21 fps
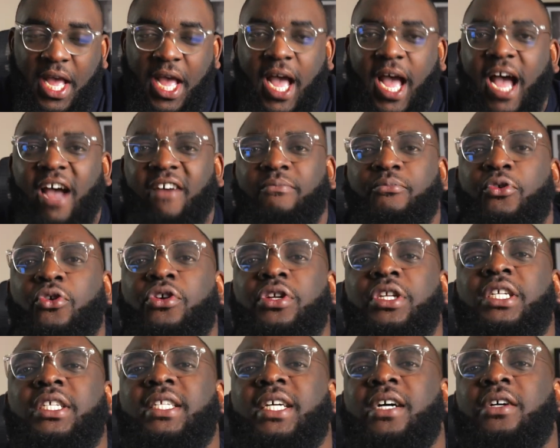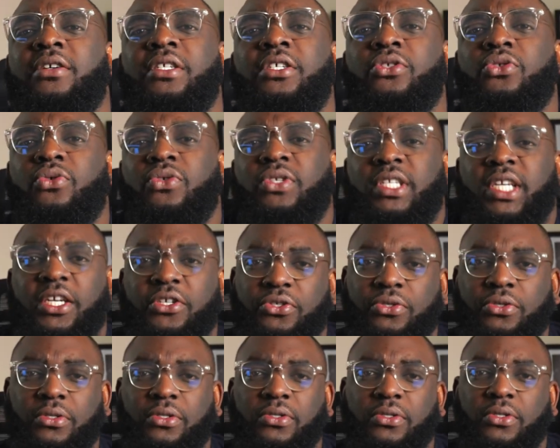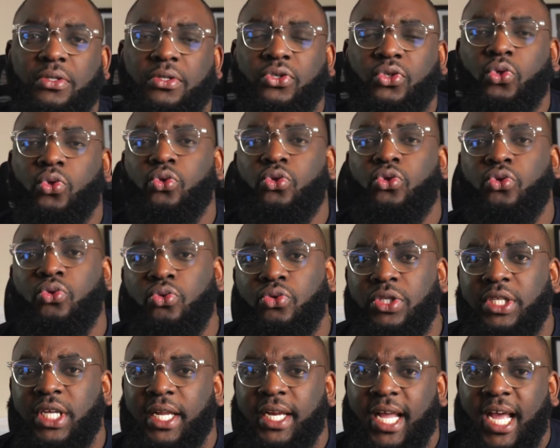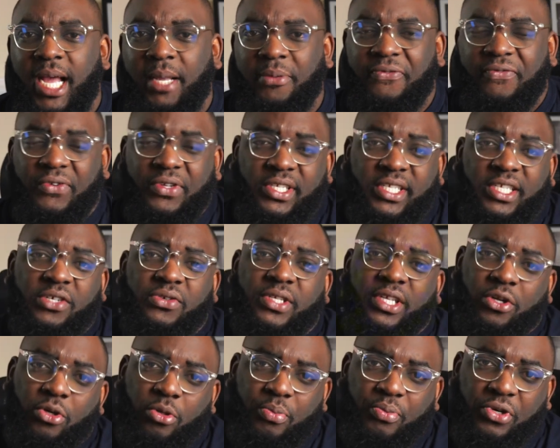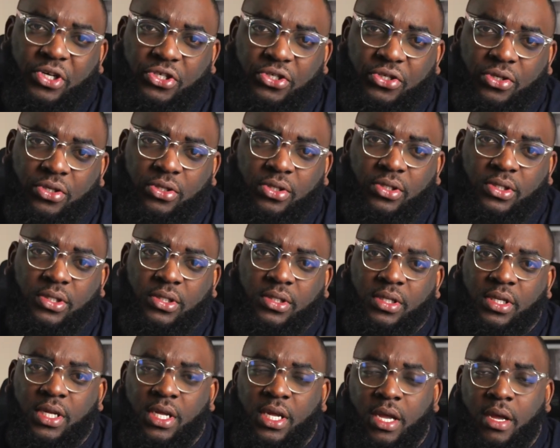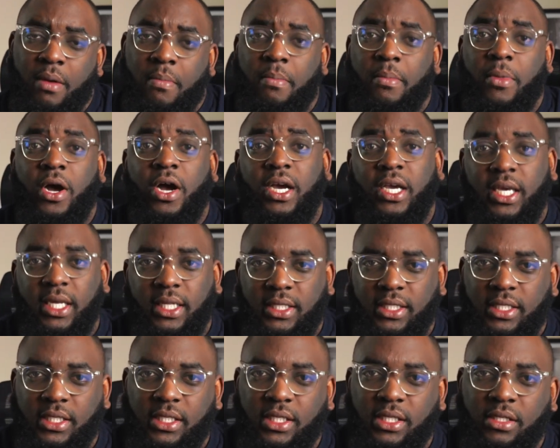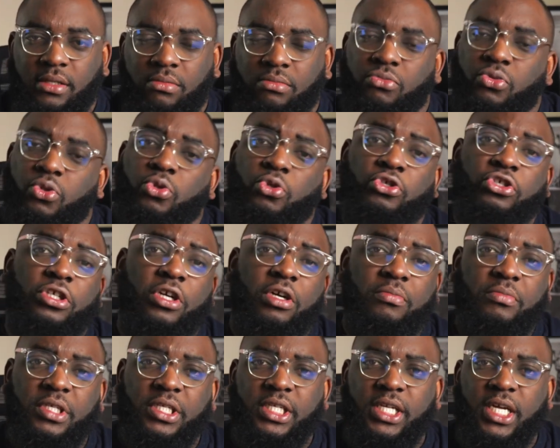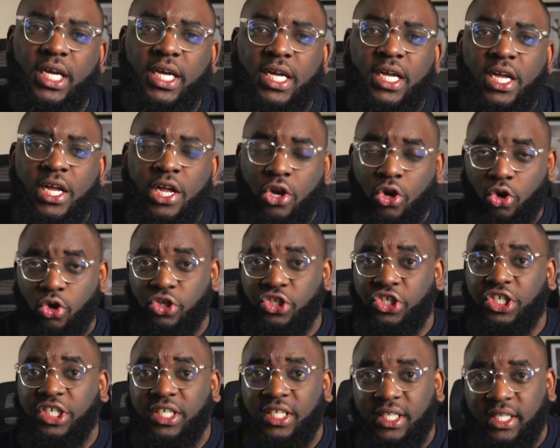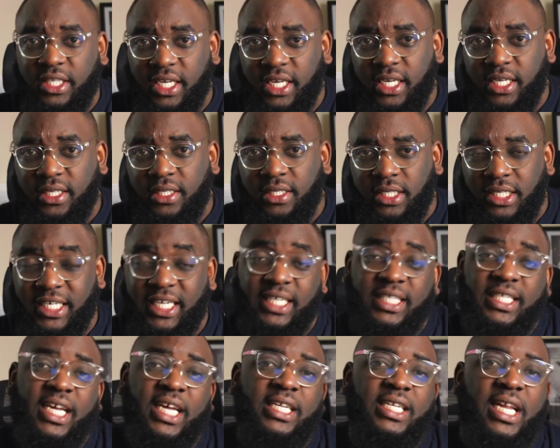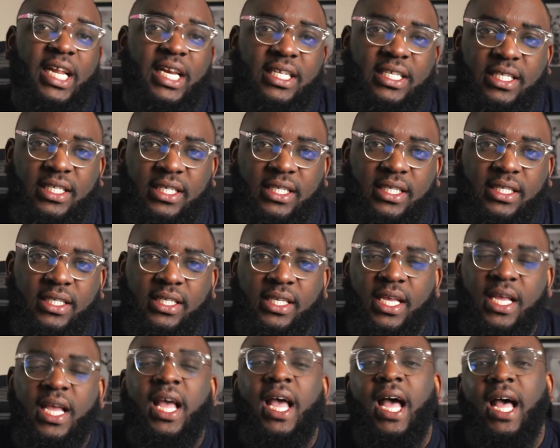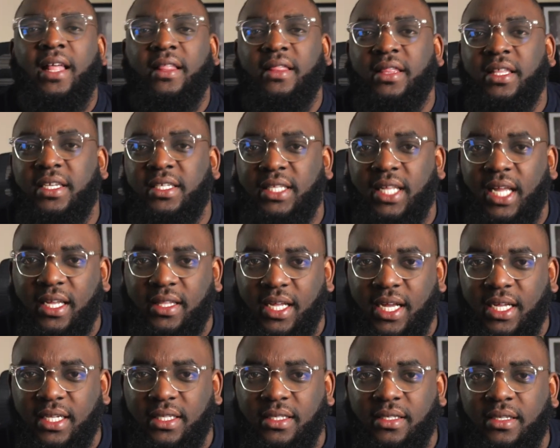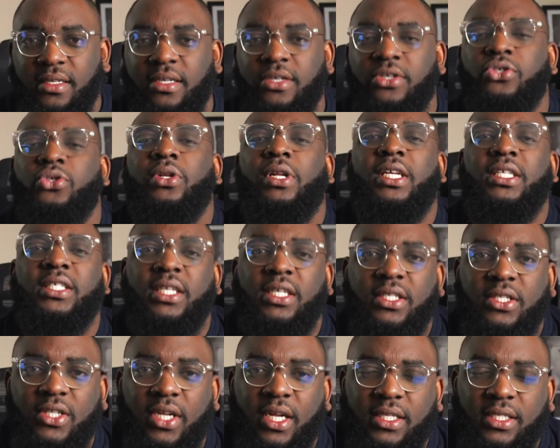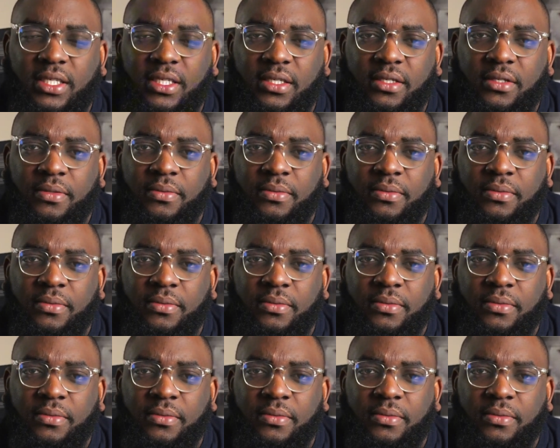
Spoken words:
I've broken it down into sections. So tools and apps for sales and operations, marketing, social media, logistics, data analysis, and things like that. So let's get started.